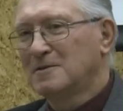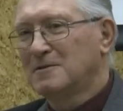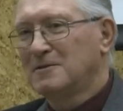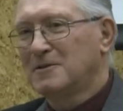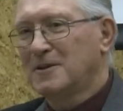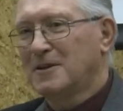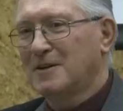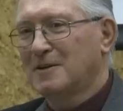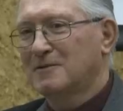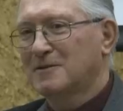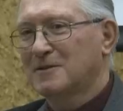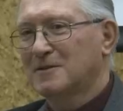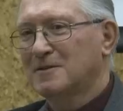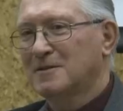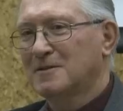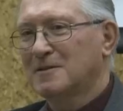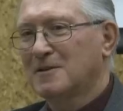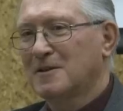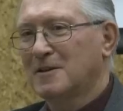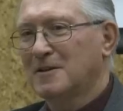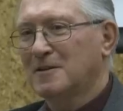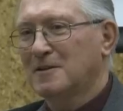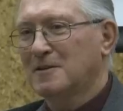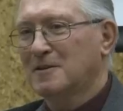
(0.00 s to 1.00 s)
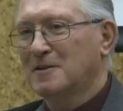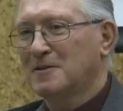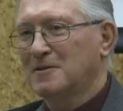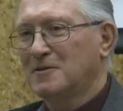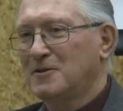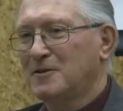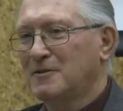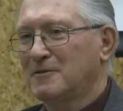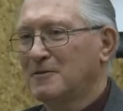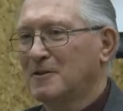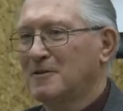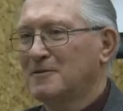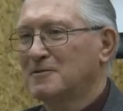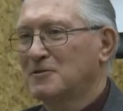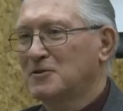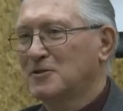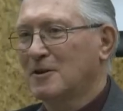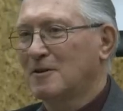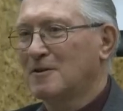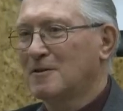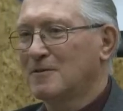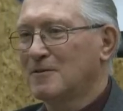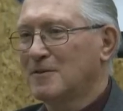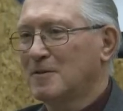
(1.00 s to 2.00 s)
Never think that you've
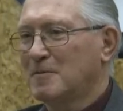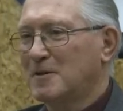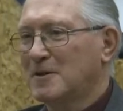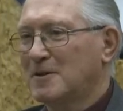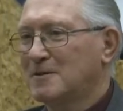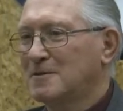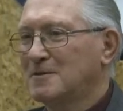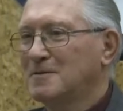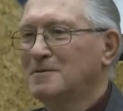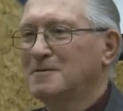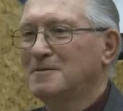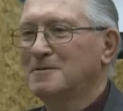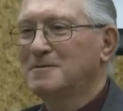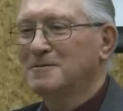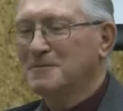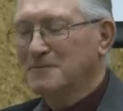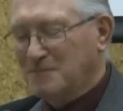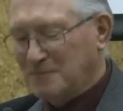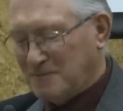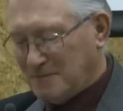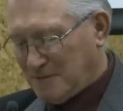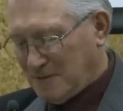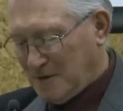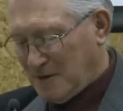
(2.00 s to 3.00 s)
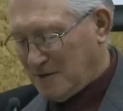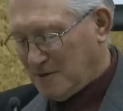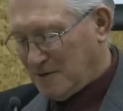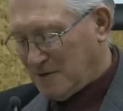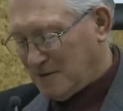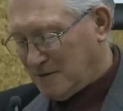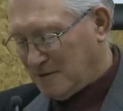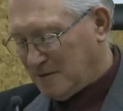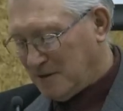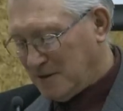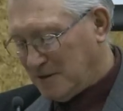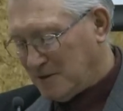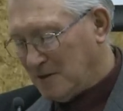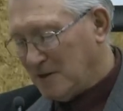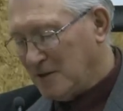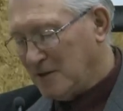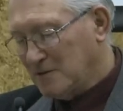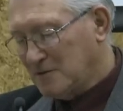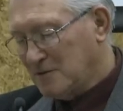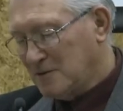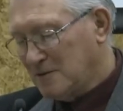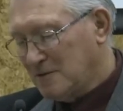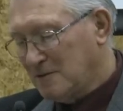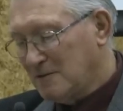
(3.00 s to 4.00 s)
solved them all. So
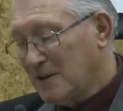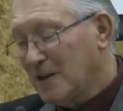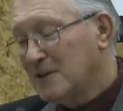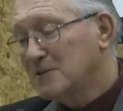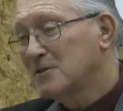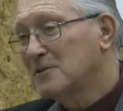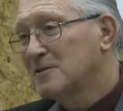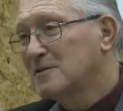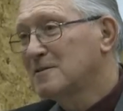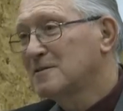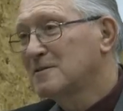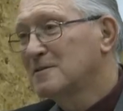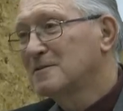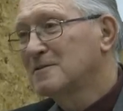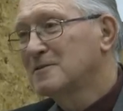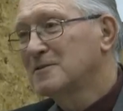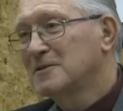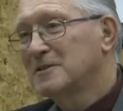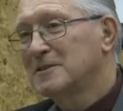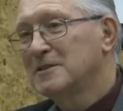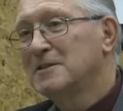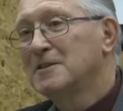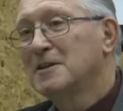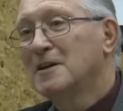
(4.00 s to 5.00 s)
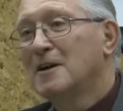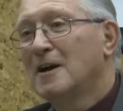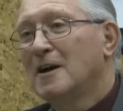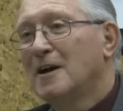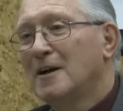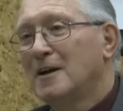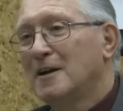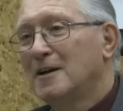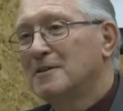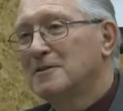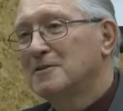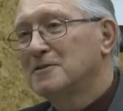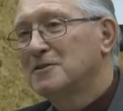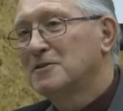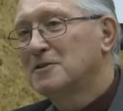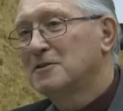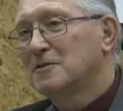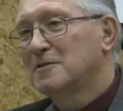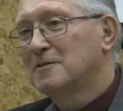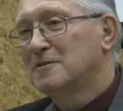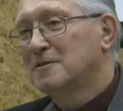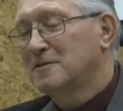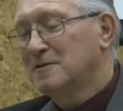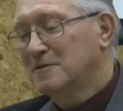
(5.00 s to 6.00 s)
it's that's the way. And
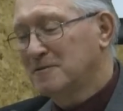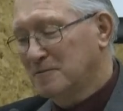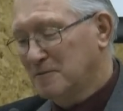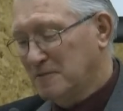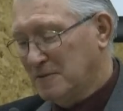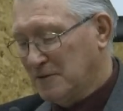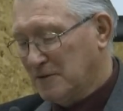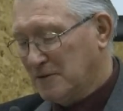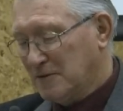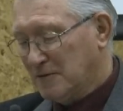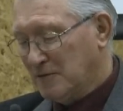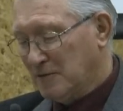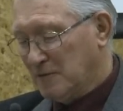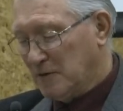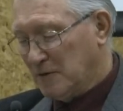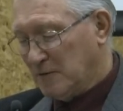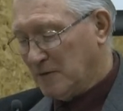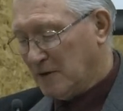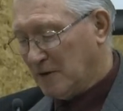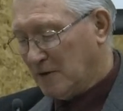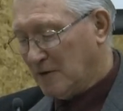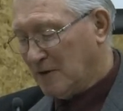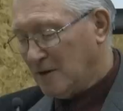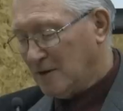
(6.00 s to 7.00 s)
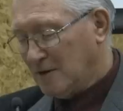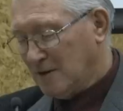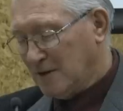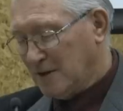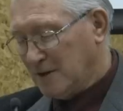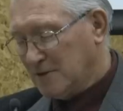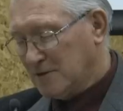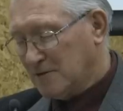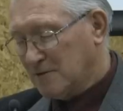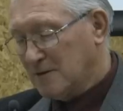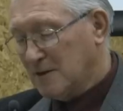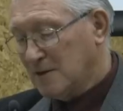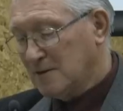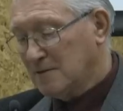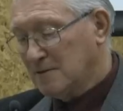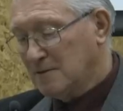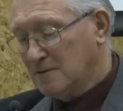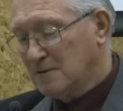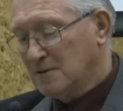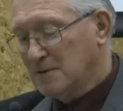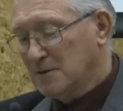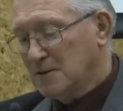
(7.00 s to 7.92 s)
so with colleagues around,